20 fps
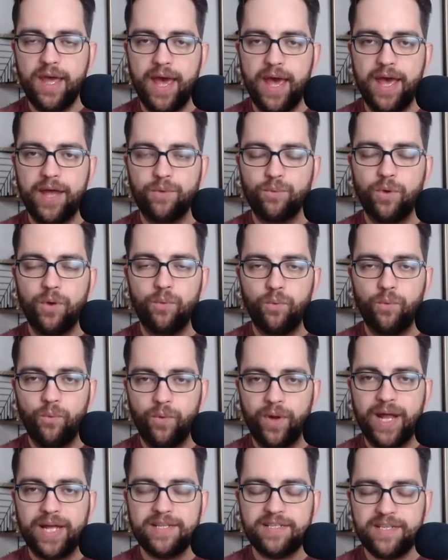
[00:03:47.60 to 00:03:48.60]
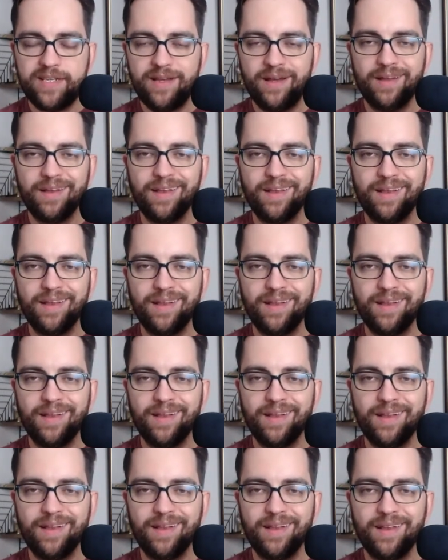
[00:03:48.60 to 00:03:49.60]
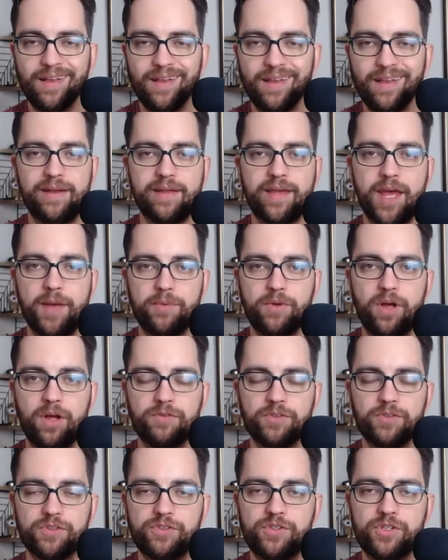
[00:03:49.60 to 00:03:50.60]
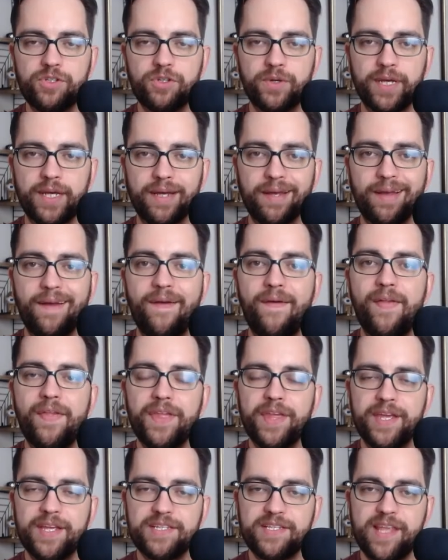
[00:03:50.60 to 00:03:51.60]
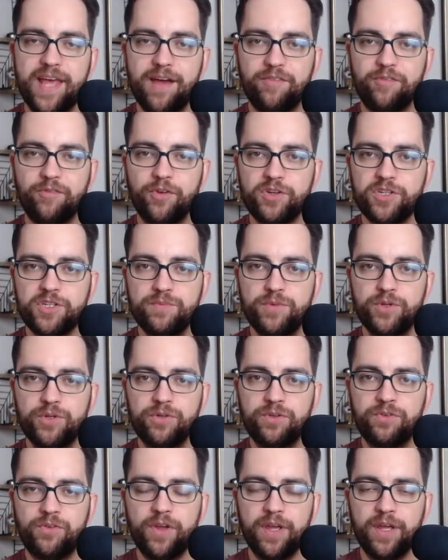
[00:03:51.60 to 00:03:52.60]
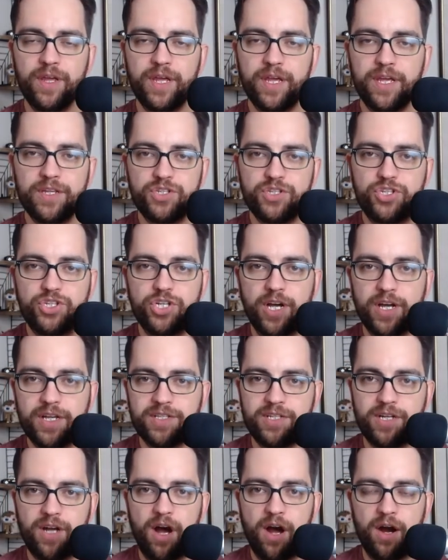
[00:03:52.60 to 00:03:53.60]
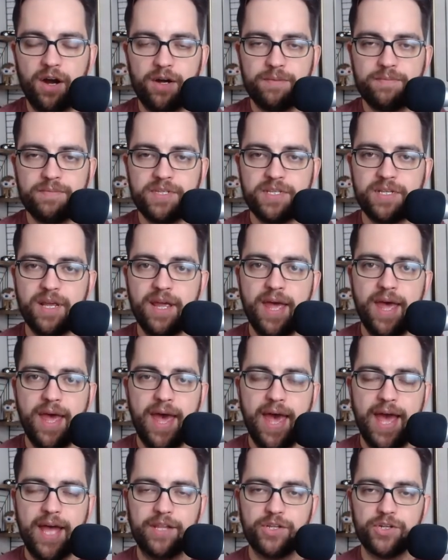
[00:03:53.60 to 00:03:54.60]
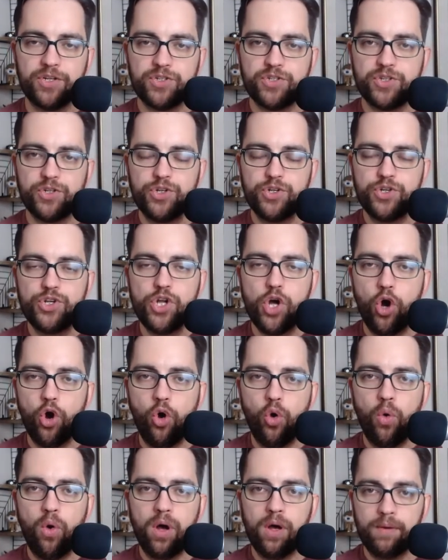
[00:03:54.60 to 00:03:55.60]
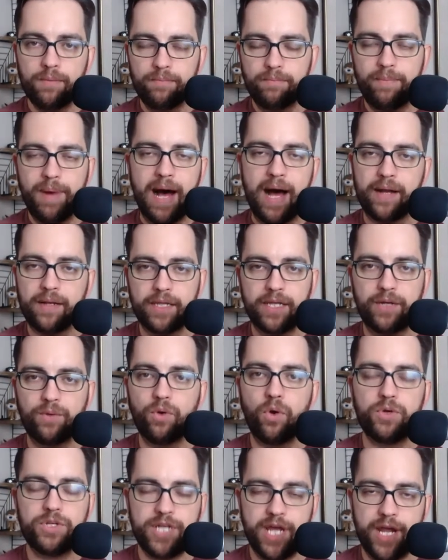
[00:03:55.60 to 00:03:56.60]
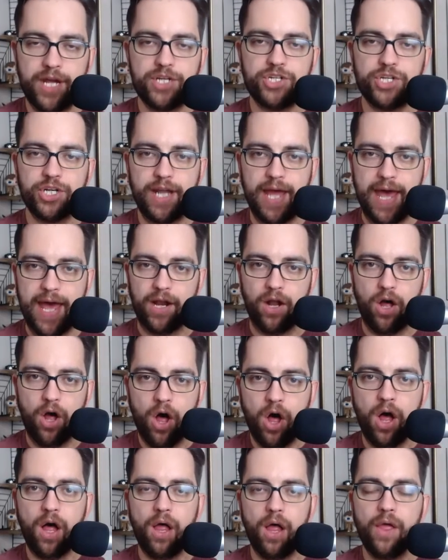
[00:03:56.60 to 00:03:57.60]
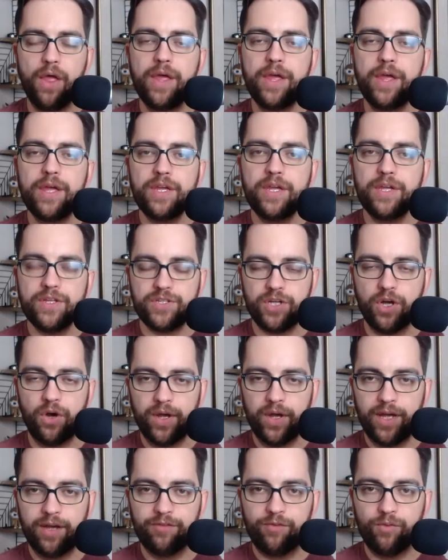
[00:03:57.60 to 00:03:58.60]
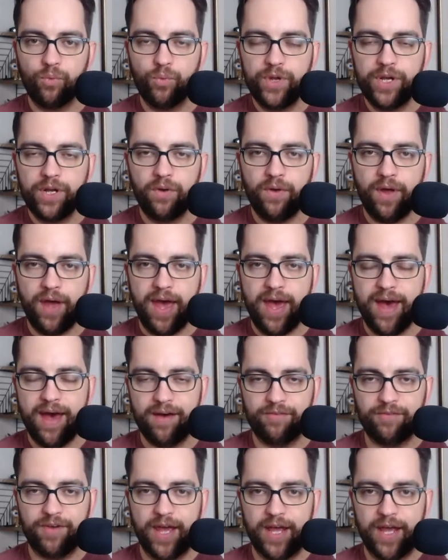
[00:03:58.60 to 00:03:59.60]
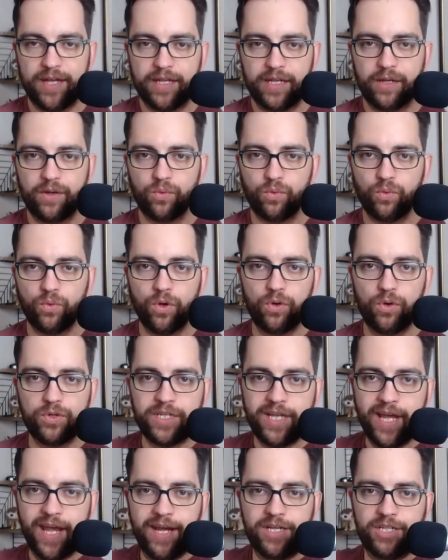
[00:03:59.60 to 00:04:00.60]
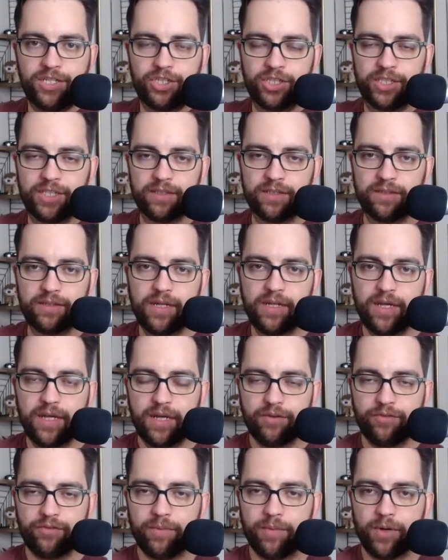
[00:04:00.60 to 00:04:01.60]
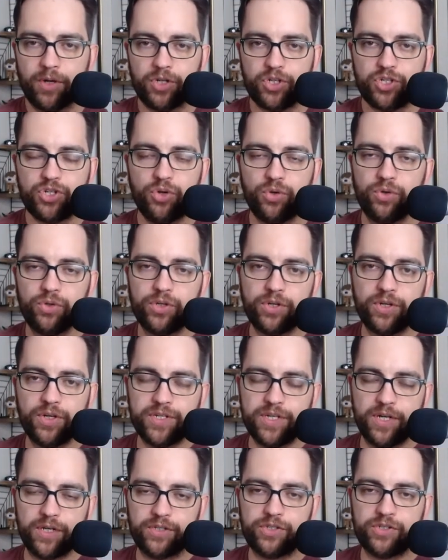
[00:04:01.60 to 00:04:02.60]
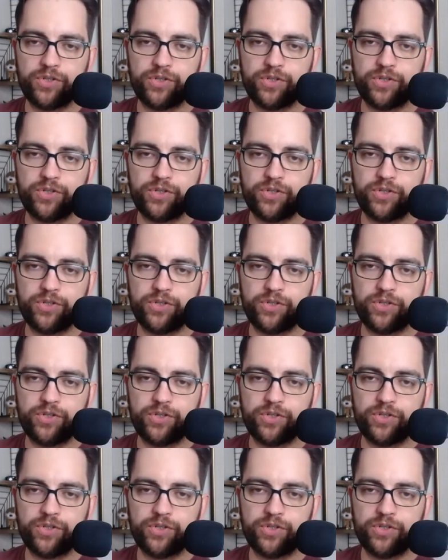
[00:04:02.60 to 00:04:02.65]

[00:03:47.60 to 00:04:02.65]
And what I see a lot of higher handicap golfers doing is that first move is just arms, and there's no bodily rotation at all. So if we don't have any rotation from our shoulders, our